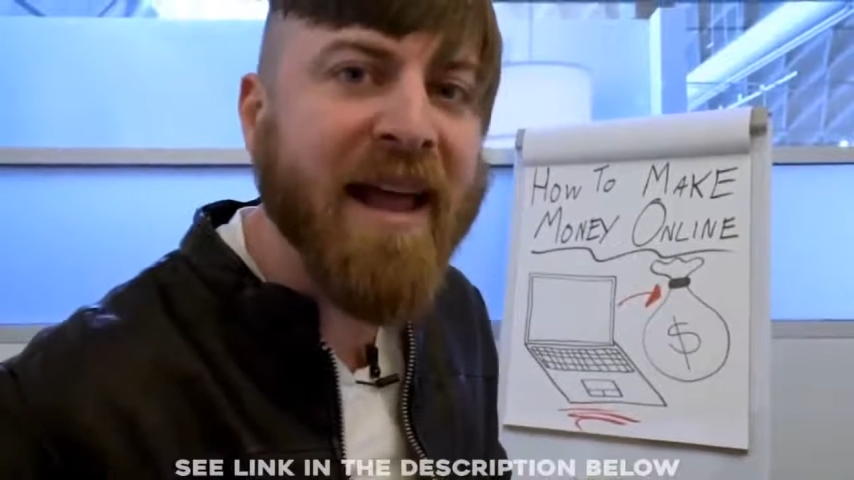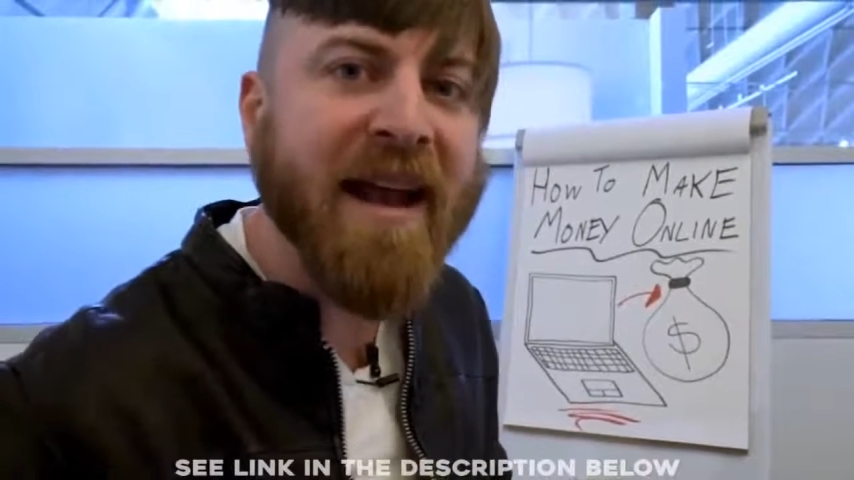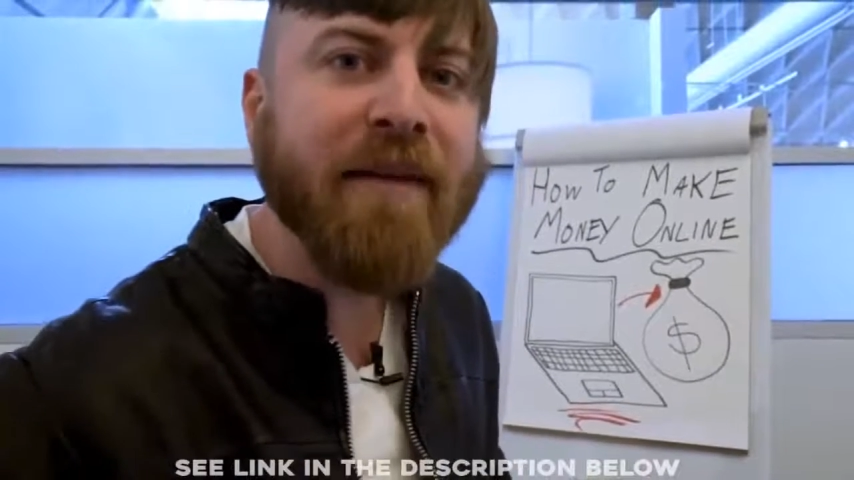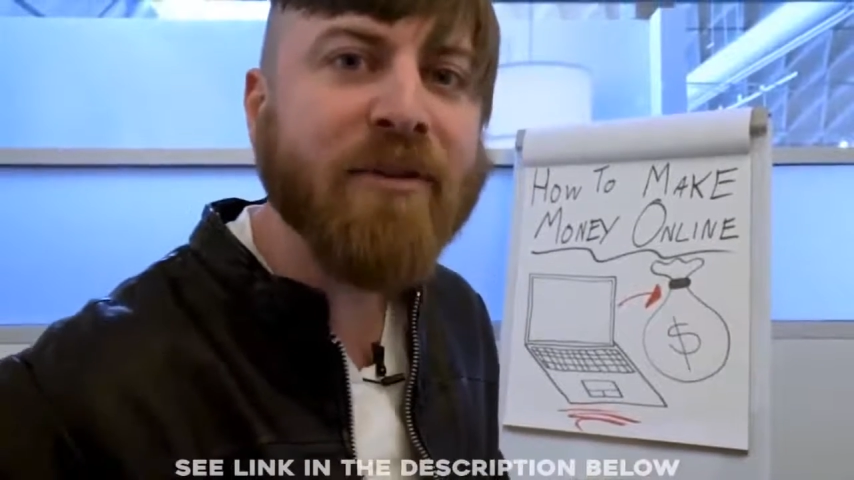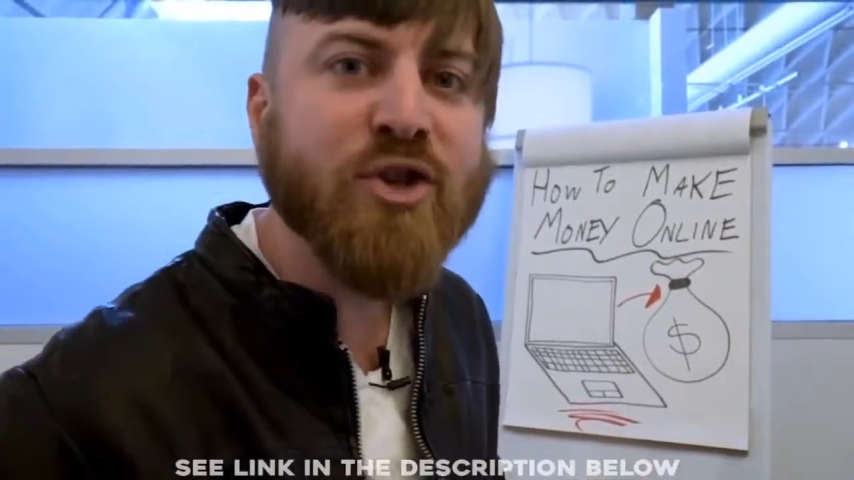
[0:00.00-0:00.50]

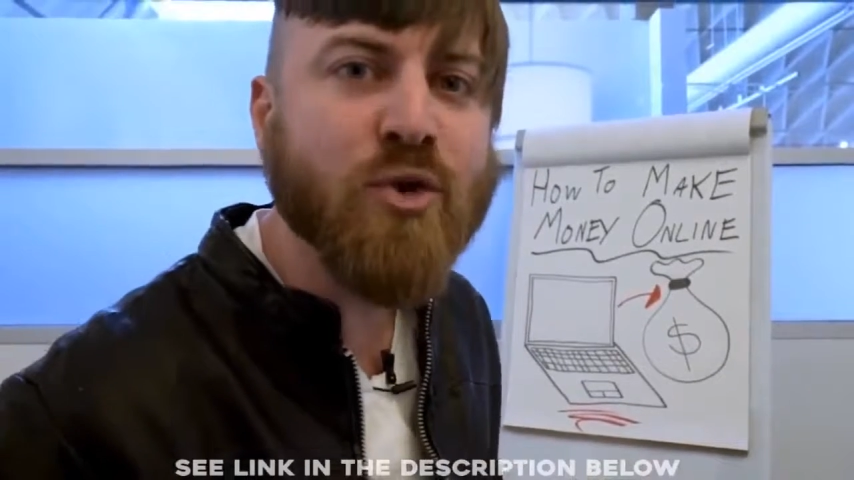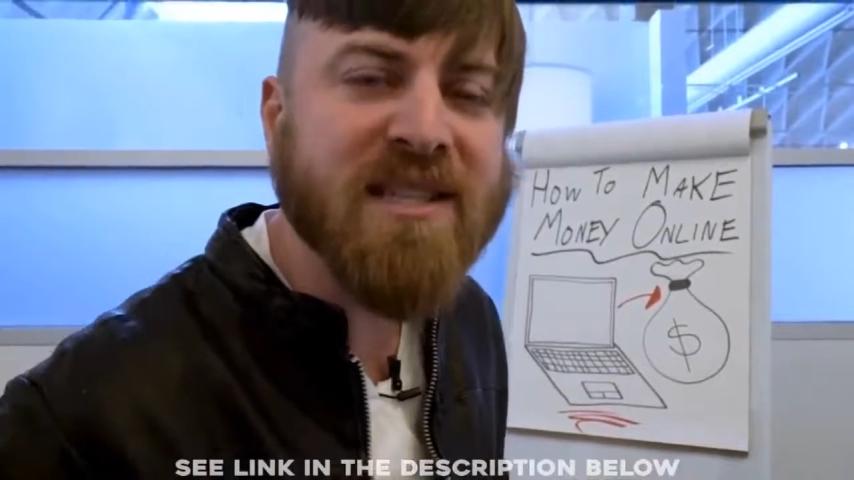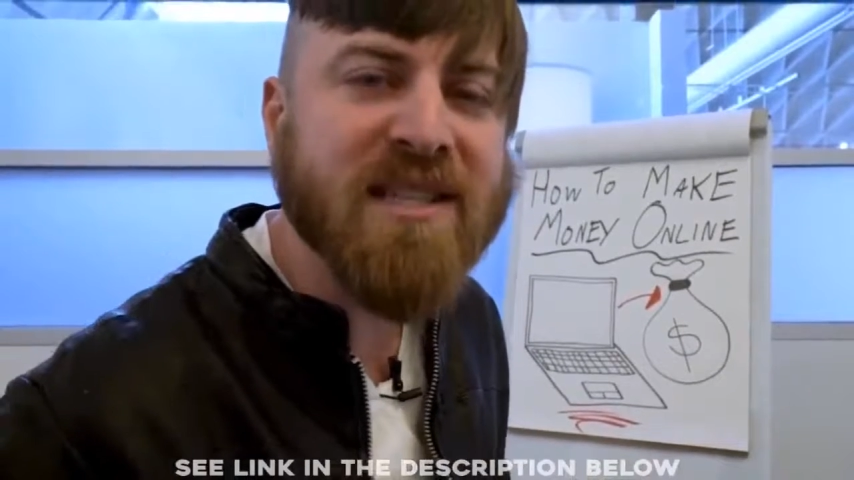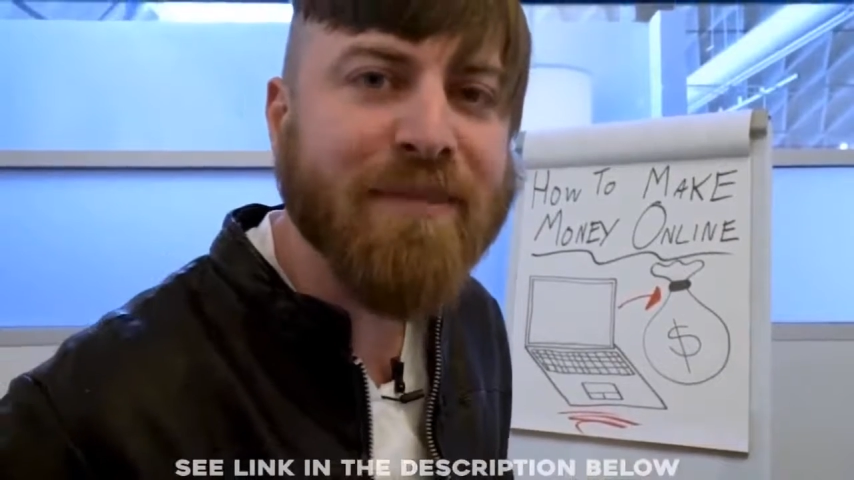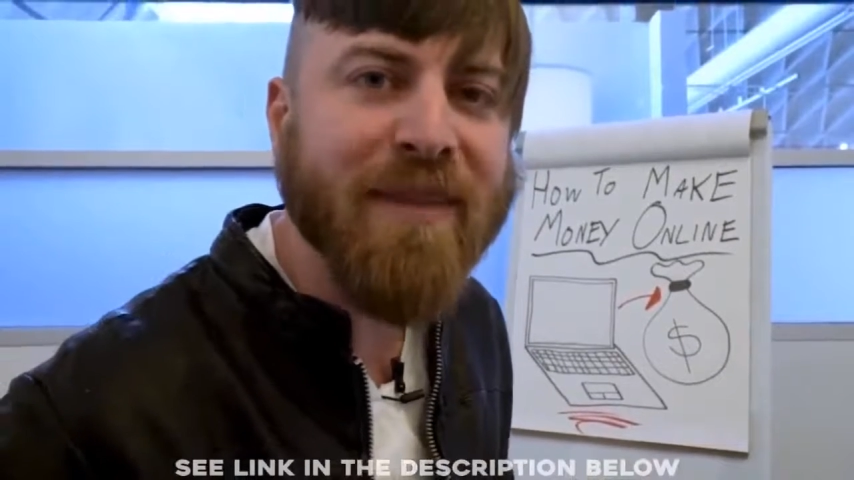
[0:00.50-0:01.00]
and I have a
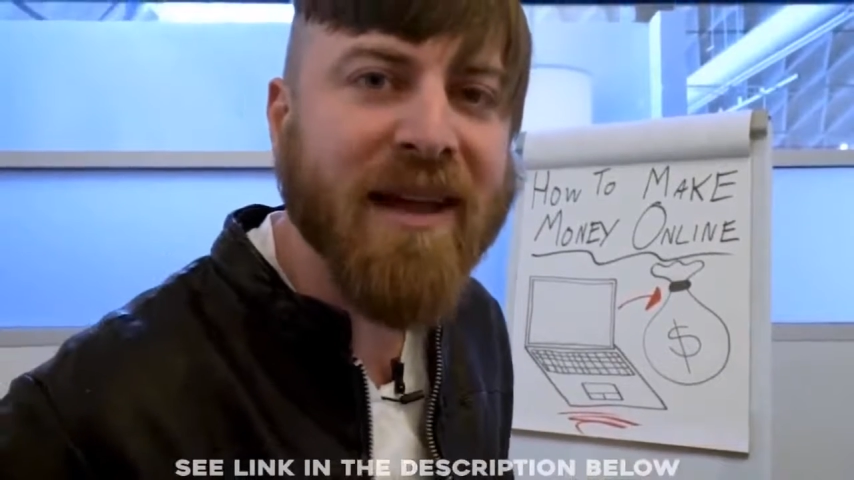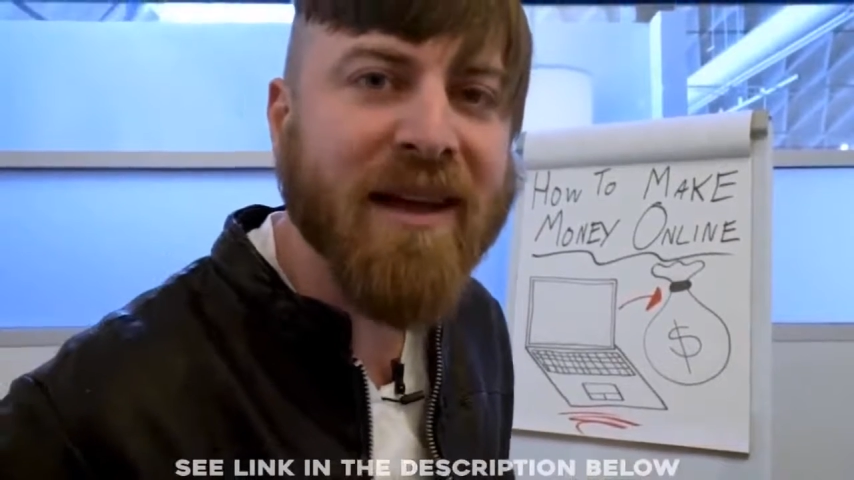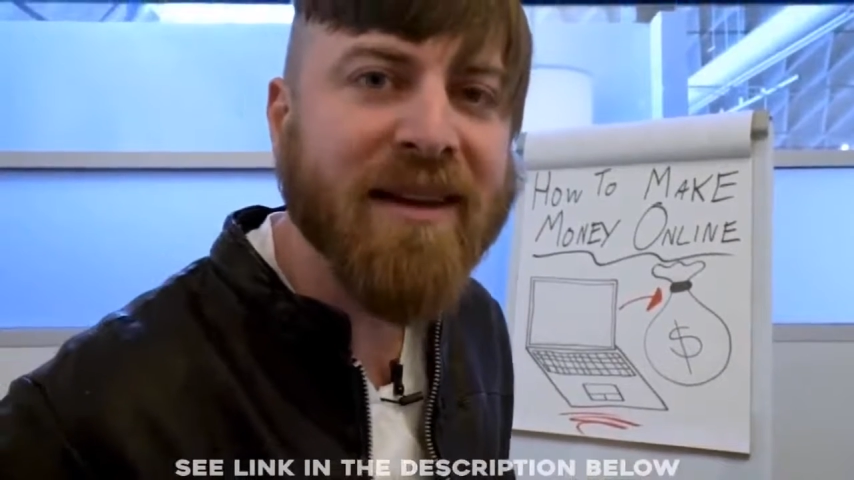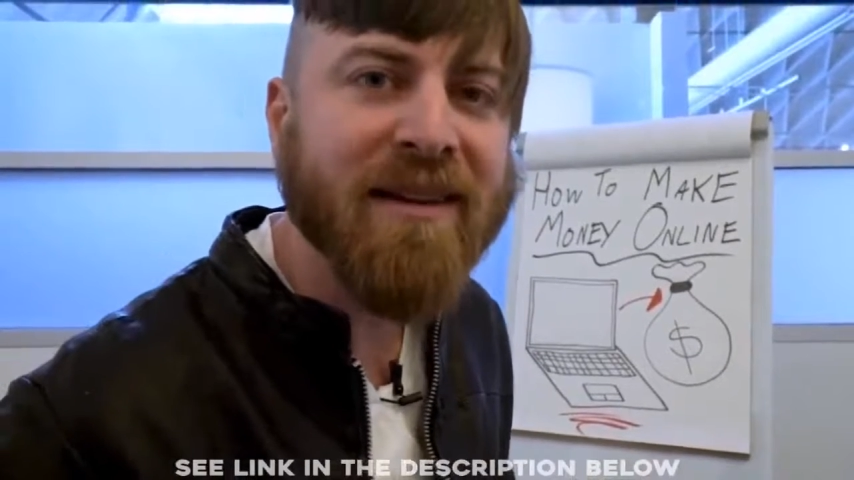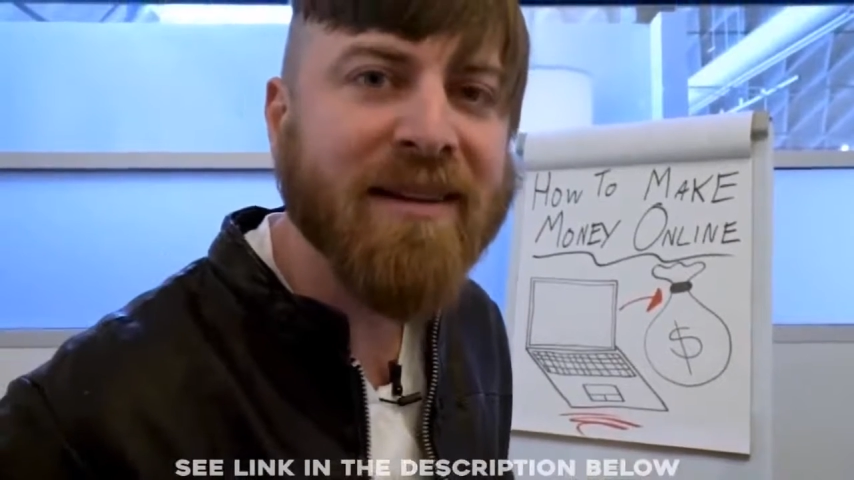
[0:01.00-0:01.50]
choice to make.